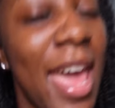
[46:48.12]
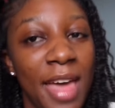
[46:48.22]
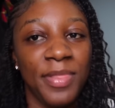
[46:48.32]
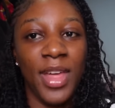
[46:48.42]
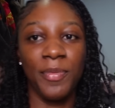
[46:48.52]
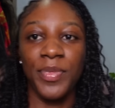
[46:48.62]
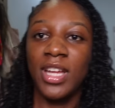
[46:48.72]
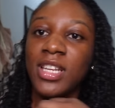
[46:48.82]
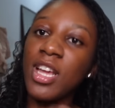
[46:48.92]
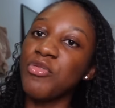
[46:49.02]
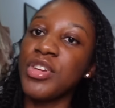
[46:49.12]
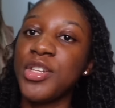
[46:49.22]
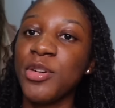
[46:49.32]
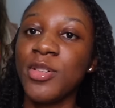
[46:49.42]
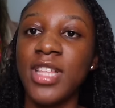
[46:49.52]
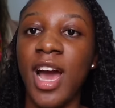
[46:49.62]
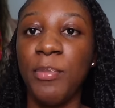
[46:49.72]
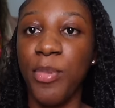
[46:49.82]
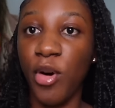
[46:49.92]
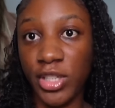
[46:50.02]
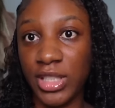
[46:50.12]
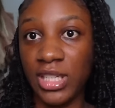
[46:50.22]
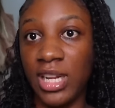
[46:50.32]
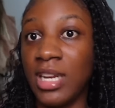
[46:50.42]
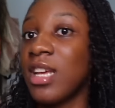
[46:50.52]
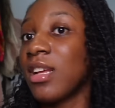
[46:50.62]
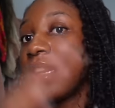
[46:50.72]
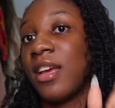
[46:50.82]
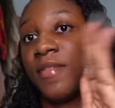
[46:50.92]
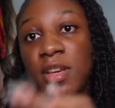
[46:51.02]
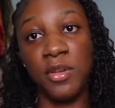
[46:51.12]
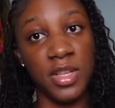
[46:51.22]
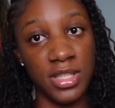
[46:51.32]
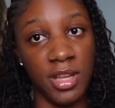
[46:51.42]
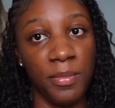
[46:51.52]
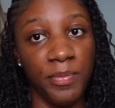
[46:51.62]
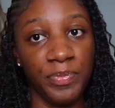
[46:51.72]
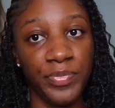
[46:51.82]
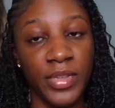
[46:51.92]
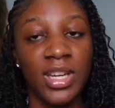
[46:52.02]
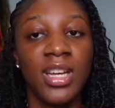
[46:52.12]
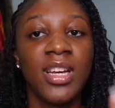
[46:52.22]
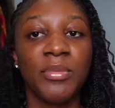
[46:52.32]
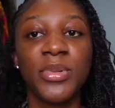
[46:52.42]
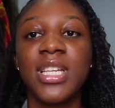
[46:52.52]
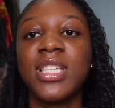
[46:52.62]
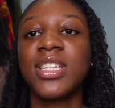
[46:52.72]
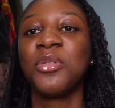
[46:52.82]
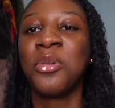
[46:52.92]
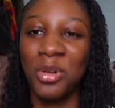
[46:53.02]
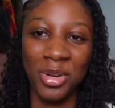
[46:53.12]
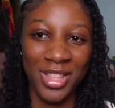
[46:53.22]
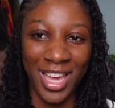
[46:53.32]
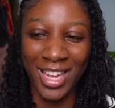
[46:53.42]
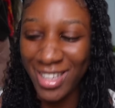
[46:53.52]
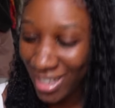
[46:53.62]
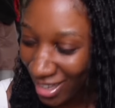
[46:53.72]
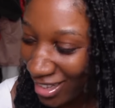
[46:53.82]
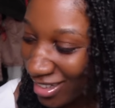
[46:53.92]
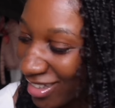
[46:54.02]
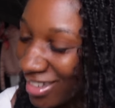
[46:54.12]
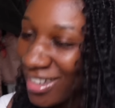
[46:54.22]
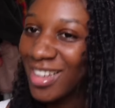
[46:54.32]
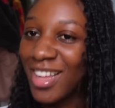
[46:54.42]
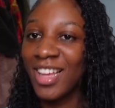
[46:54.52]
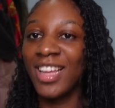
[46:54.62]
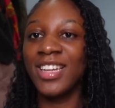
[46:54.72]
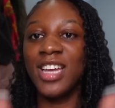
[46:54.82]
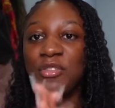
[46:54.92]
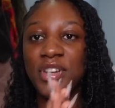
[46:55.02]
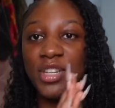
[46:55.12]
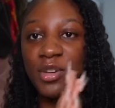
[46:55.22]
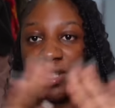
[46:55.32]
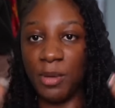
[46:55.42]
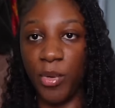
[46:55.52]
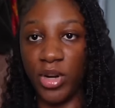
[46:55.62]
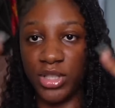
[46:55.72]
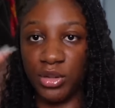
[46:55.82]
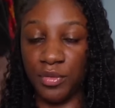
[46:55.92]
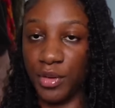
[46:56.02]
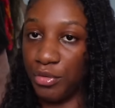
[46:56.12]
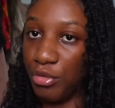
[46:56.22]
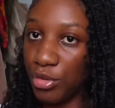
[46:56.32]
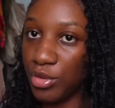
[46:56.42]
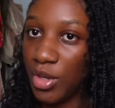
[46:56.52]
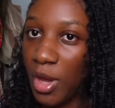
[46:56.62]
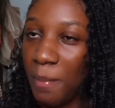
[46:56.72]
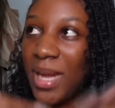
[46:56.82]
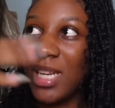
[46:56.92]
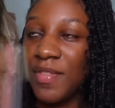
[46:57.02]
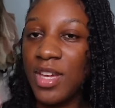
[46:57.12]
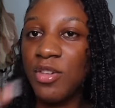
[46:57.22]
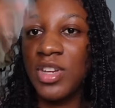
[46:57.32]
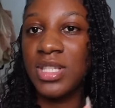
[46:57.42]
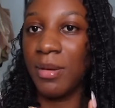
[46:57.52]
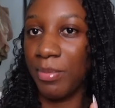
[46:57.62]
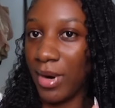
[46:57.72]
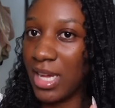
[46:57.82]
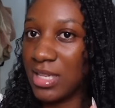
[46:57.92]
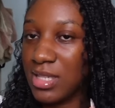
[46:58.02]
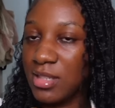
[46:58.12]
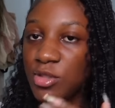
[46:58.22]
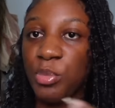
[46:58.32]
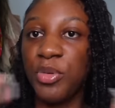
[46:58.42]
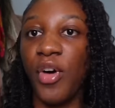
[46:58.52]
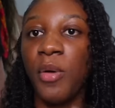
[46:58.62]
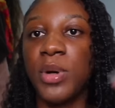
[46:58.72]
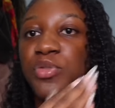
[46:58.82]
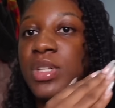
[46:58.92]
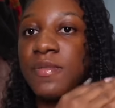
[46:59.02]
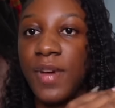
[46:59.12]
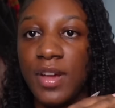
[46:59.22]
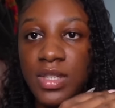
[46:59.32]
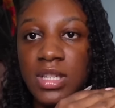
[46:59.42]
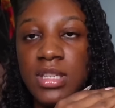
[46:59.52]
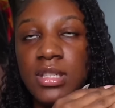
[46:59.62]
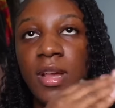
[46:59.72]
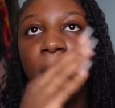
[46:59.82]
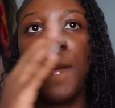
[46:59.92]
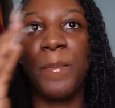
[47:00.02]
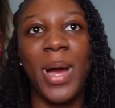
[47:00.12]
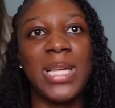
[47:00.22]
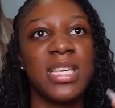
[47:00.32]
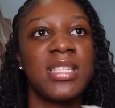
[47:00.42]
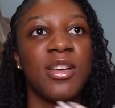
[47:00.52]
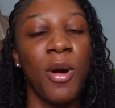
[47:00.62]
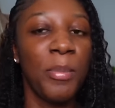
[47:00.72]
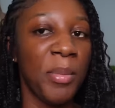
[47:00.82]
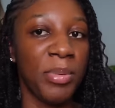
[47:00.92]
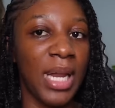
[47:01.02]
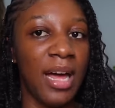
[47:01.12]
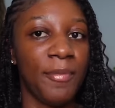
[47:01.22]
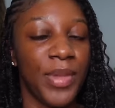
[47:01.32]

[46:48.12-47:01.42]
and then they reduced their portion and in, they've yeah, increased the princess said she won't go there. they reduced the portion of the food but they've increased the price so before it was 45 cedis but since it got popular